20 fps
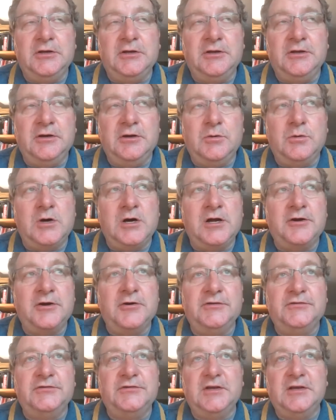You know, water
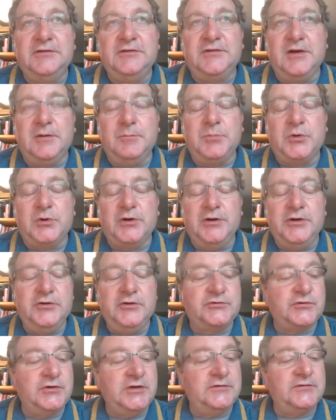is an important
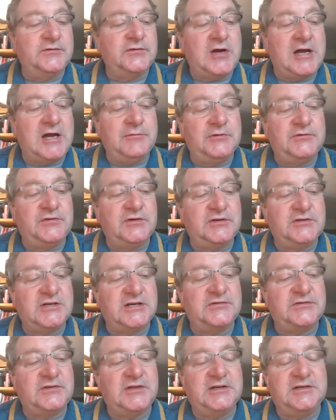nutrient, so I would
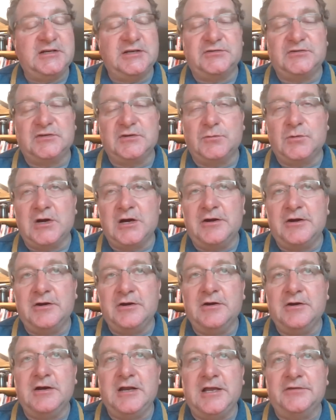suggest they test their
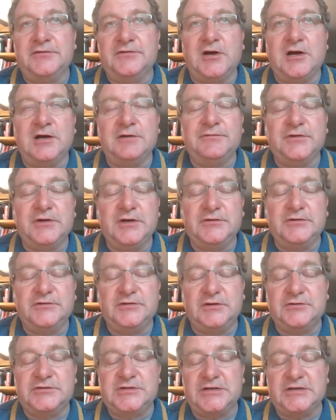water as often as
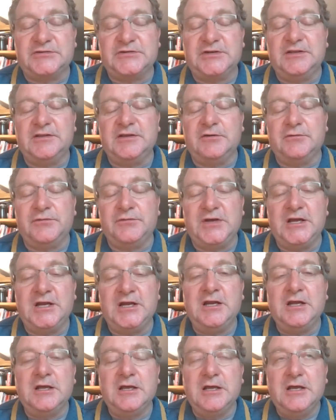they're testing their feed.